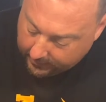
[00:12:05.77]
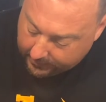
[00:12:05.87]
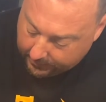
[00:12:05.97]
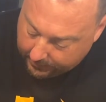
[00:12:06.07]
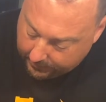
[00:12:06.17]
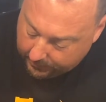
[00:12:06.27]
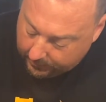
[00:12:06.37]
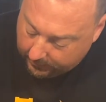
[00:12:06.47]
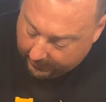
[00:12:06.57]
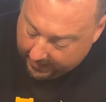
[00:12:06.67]
to
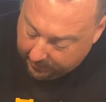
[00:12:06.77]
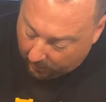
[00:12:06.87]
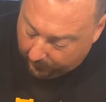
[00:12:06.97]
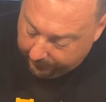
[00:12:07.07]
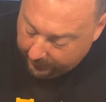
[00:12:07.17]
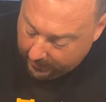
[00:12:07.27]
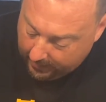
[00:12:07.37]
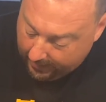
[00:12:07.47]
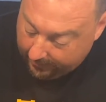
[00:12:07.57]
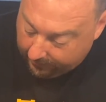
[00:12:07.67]
label
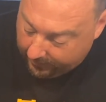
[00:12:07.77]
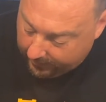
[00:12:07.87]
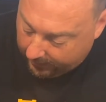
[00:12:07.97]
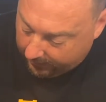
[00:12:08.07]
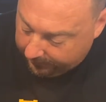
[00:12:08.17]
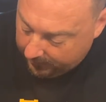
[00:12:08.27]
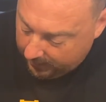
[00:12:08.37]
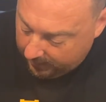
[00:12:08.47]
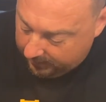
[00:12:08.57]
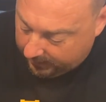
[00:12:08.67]
everything,
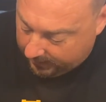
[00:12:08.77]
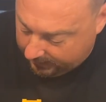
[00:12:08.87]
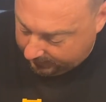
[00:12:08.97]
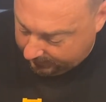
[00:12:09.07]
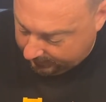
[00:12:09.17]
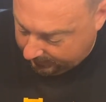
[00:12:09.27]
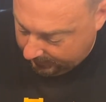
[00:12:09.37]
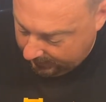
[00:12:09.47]
because